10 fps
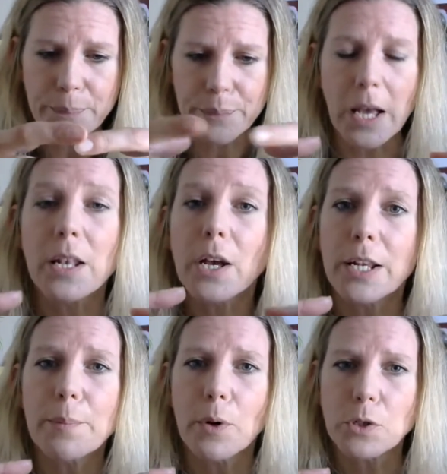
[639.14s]

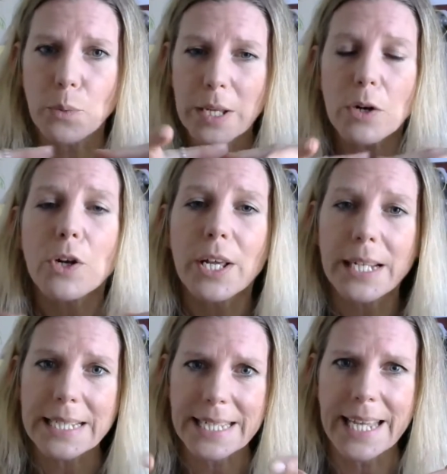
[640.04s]
model where you're learning
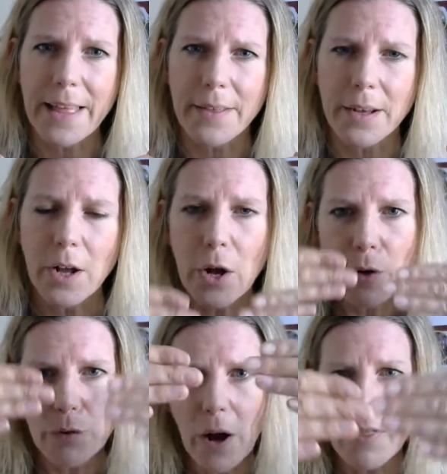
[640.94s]
together
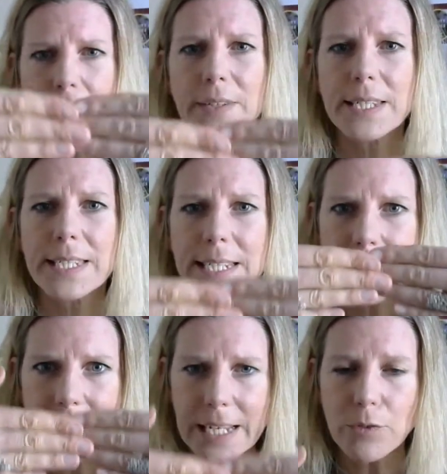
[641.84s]
rather than
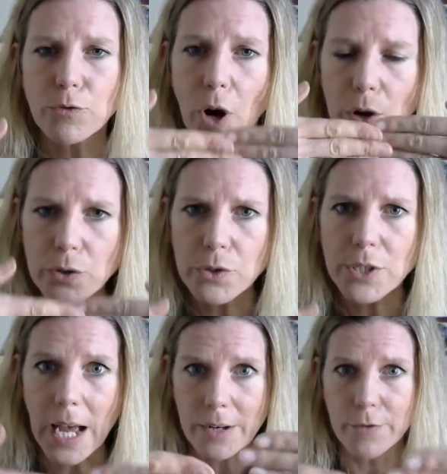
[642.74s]
sitting in rows
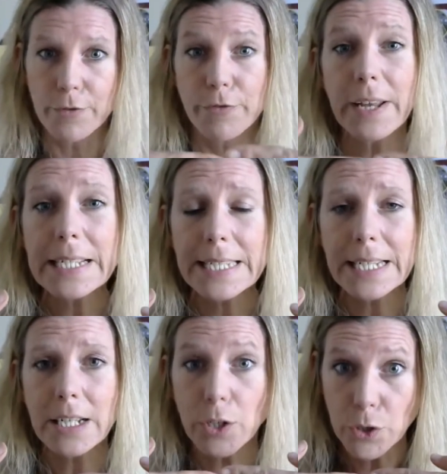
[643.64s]
and
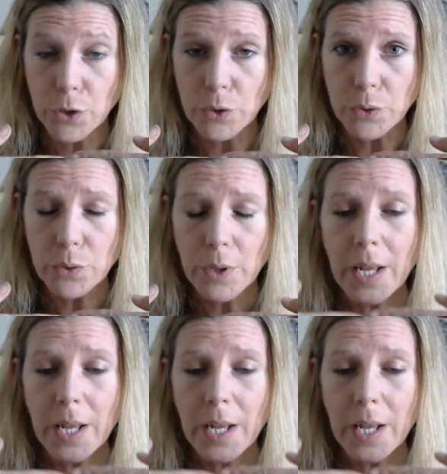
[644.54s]
facing you.